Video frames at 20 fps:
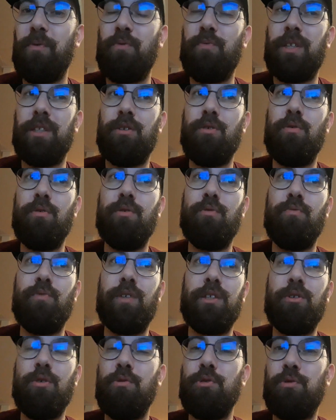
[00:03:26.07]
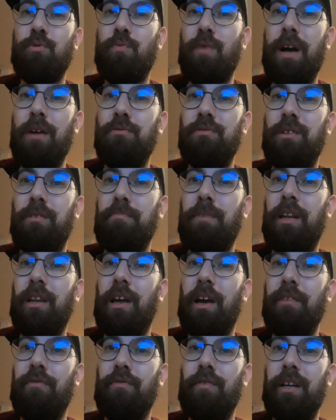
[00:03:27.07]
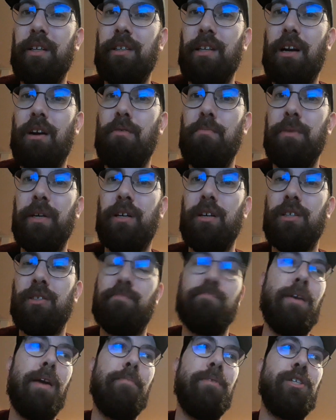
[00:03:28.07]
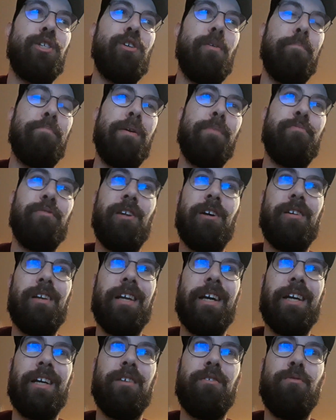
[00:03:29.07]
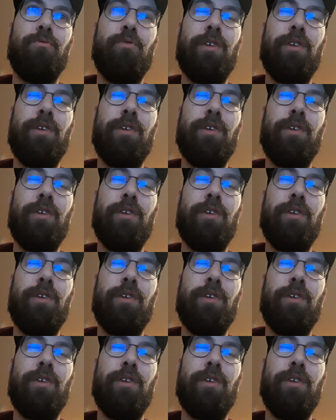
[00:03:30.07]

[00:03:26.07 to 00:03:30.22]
what go what goes around in my life right now because maybe some people are like